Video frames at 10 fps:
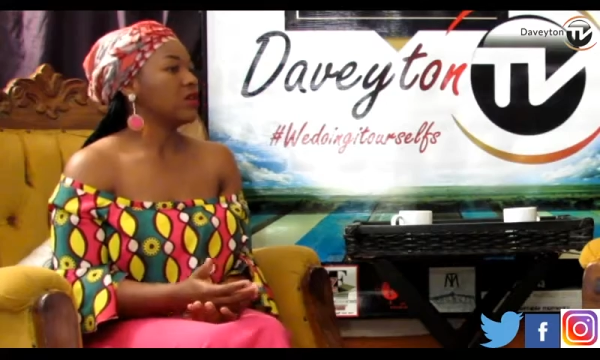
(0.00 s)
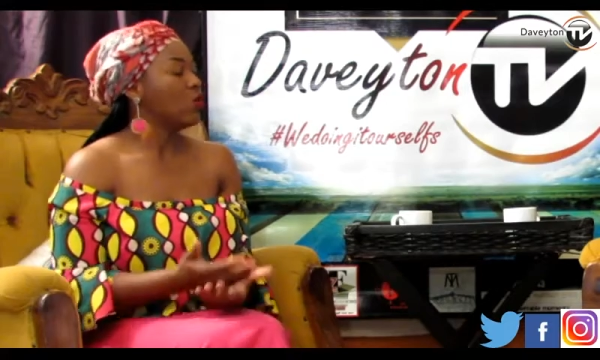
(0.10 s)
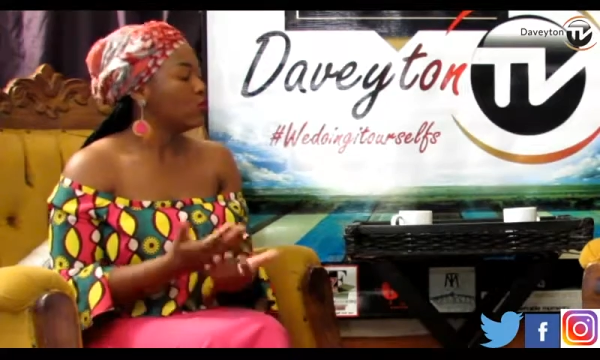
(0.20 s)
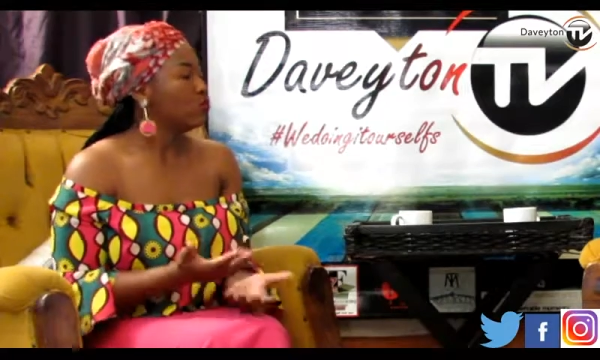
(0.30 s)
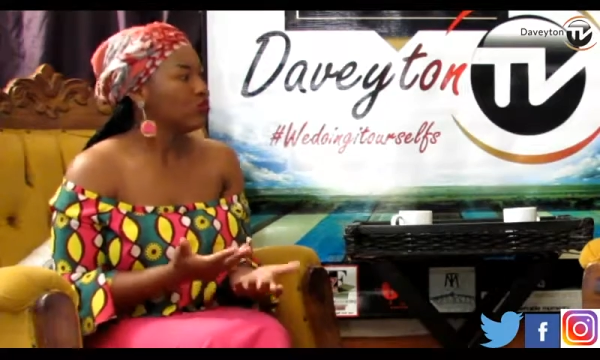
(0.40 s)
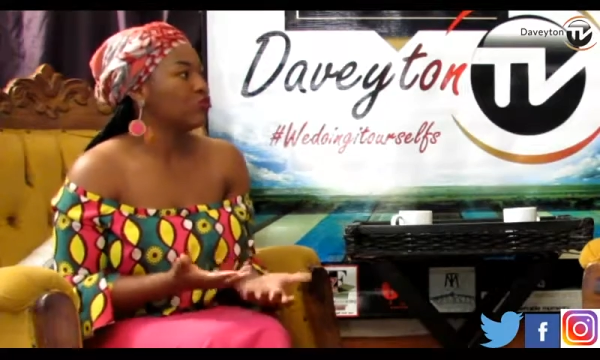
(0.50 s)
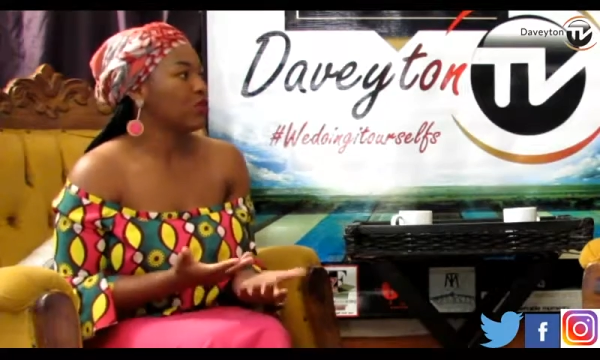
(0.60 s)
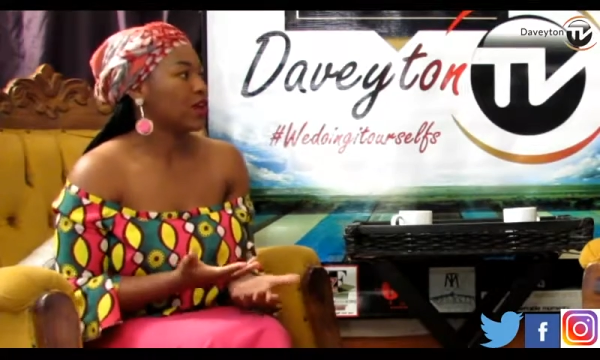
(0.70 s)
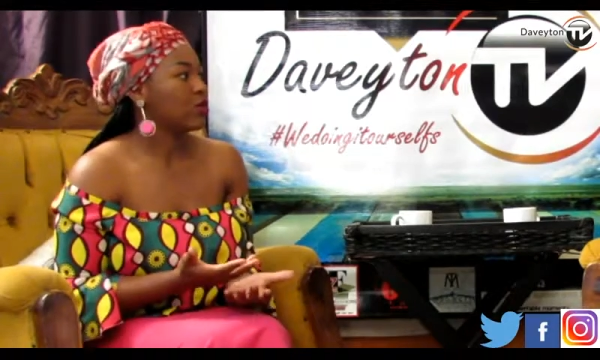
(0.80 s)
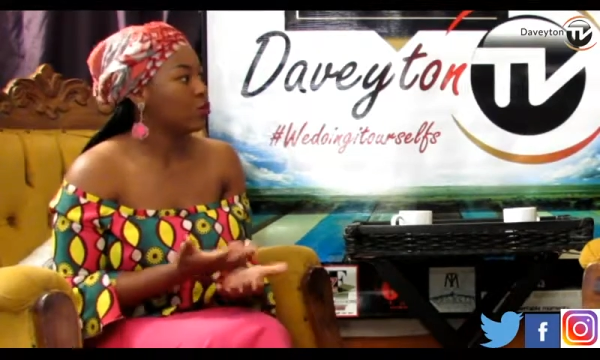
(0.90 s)
umuntu,
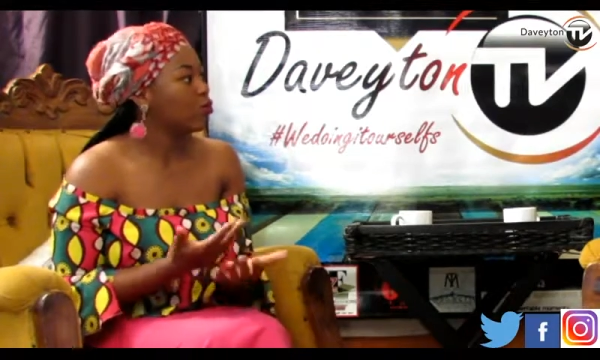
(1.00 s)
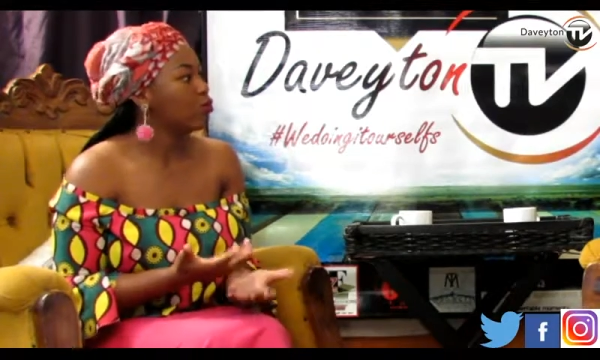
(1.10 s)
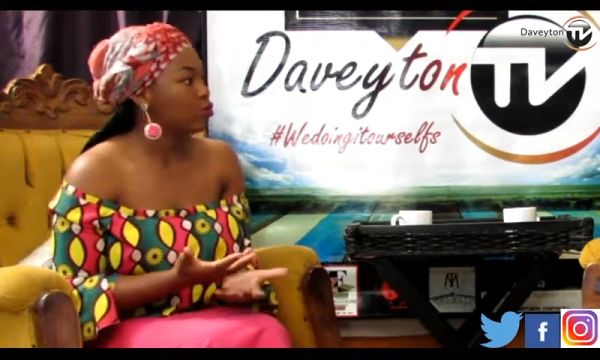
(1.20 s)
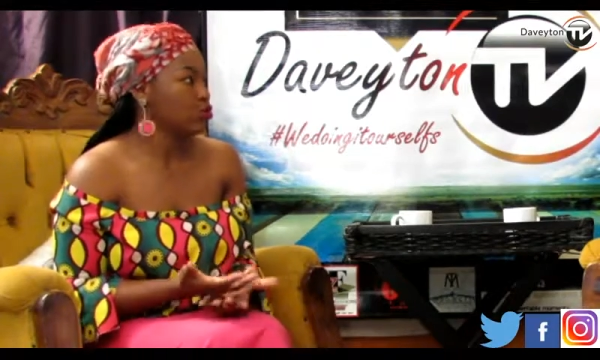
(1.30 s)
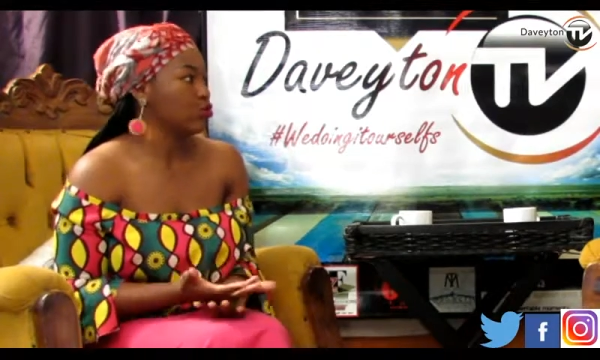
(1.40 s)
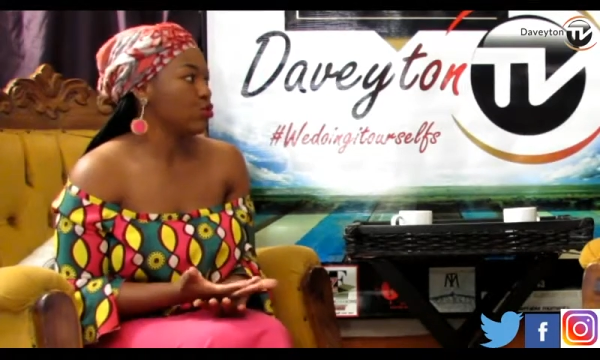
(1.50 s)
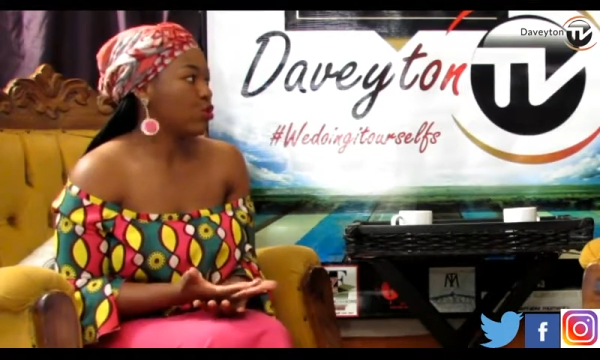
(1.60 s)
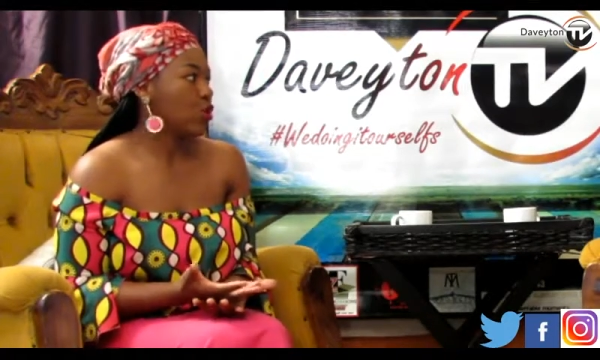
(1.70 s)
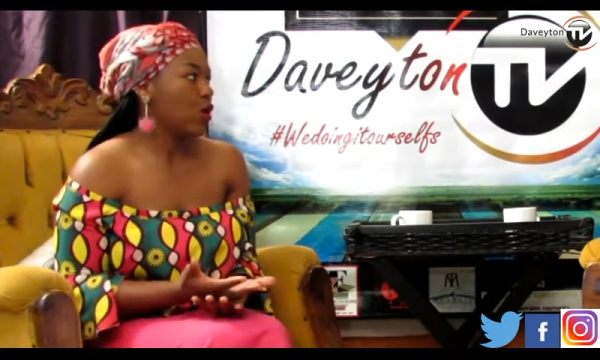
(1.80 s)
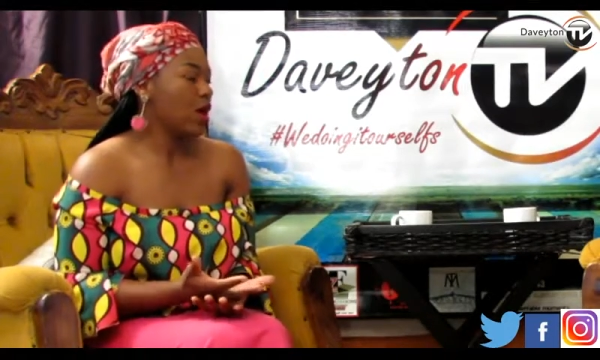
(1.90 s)

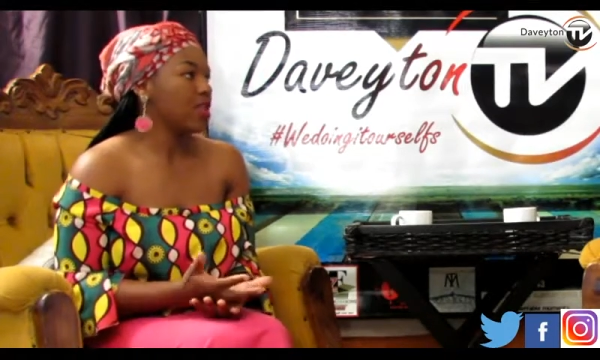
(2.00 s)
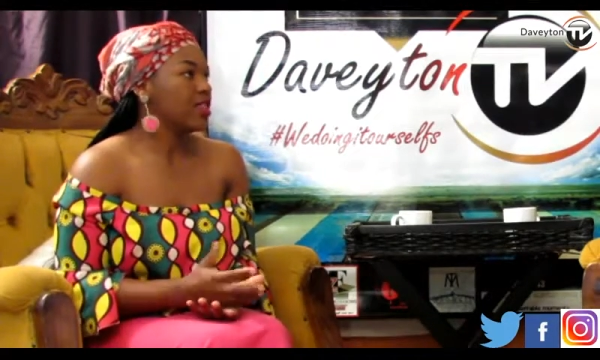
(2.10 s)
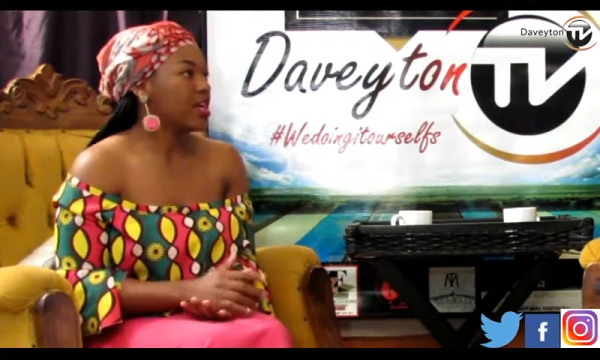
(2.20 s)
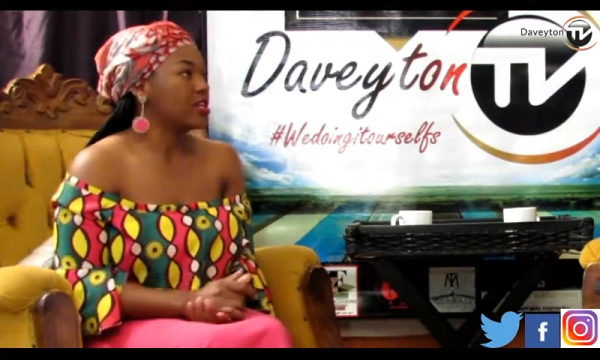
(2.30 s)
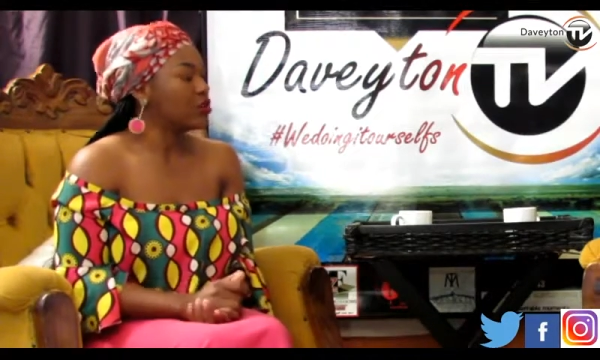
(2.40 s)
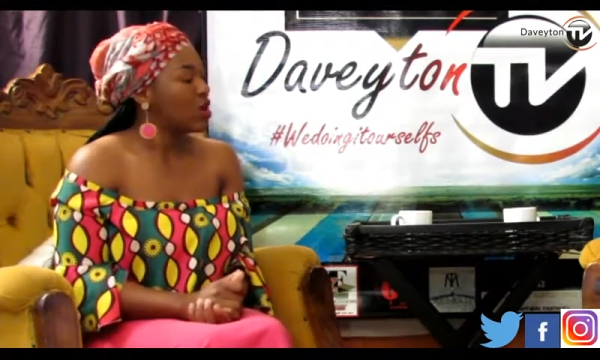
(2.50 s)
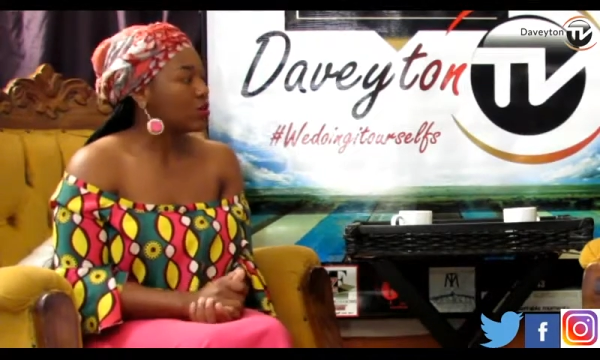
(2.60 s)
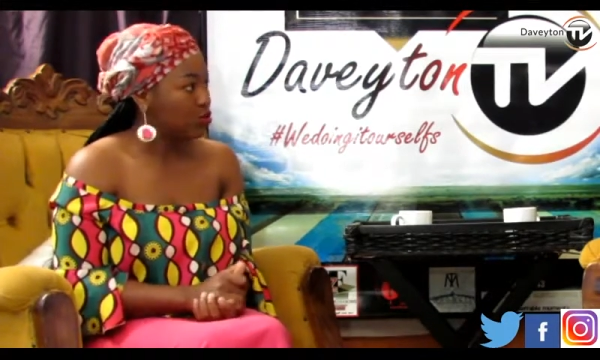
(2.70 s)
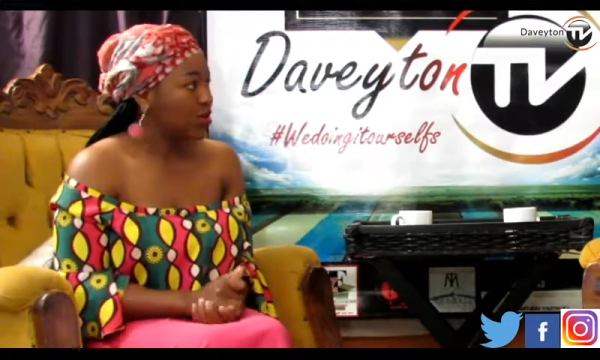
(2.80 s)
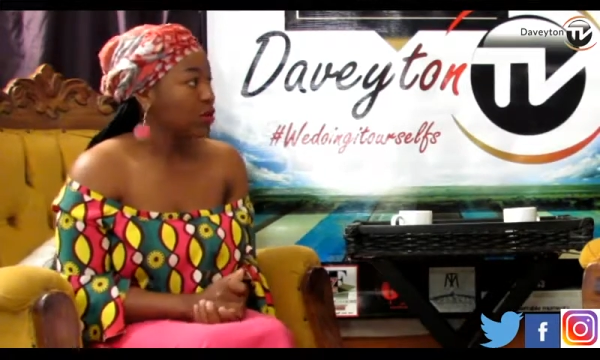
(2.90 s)
and then you are
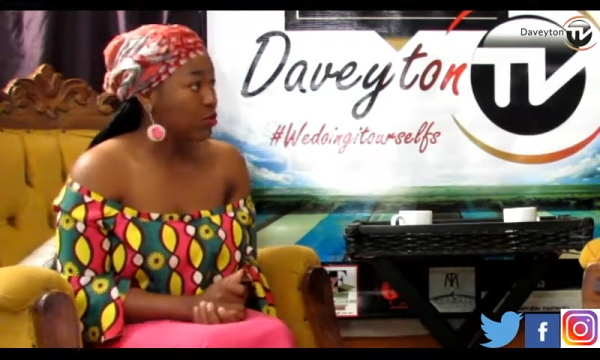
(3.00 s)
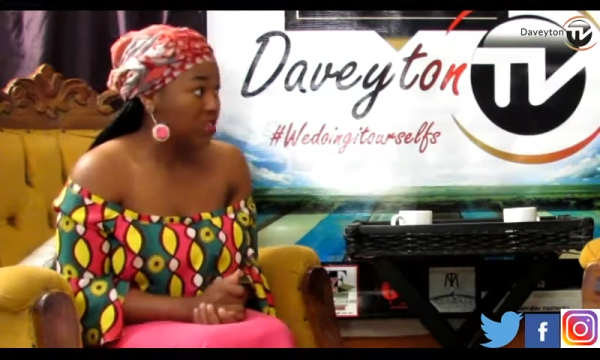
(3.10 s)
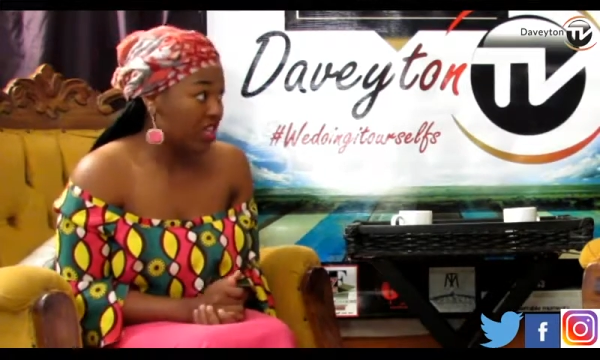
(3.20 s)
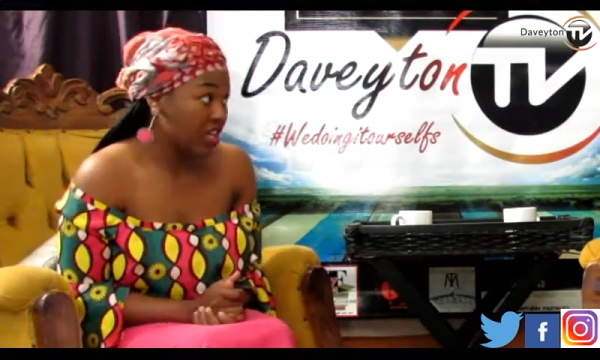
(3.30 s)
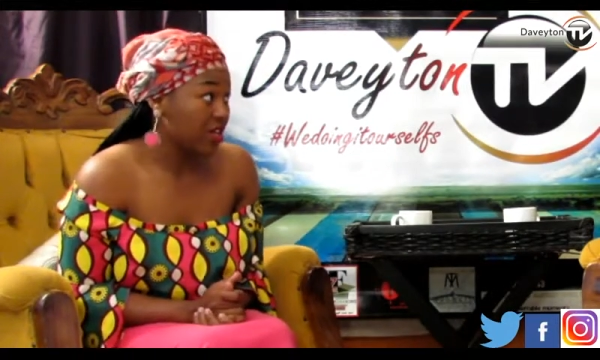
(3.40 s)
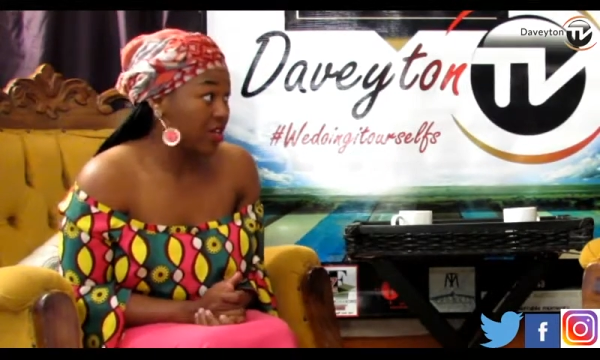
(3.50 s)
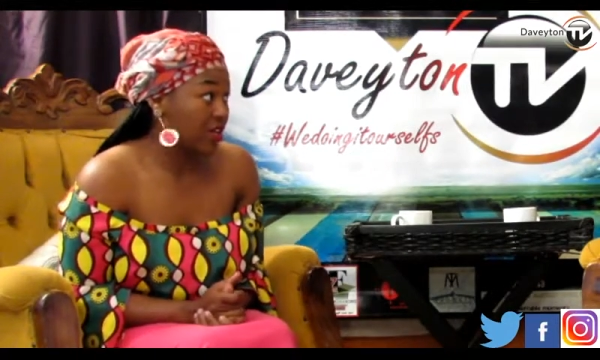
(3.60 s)
doing a good thing.